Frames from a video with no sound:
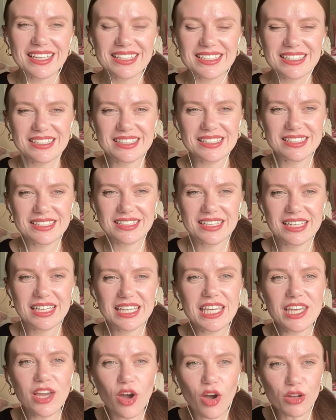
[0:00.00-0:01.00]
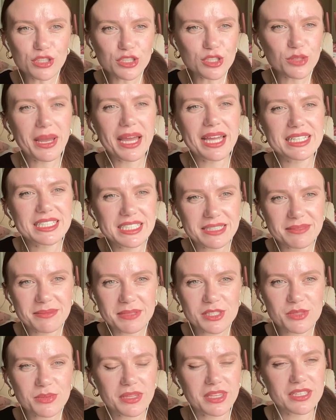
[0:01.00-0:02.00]
Yes. He also had
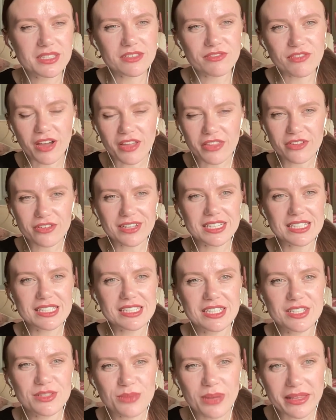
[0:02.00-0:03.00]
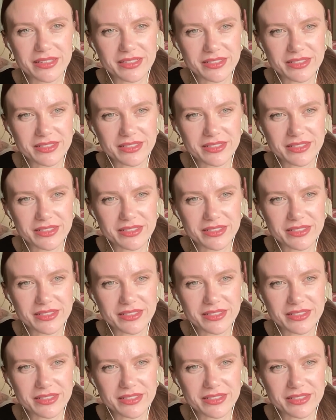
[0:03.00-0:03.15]
demons with his father in A Cinderella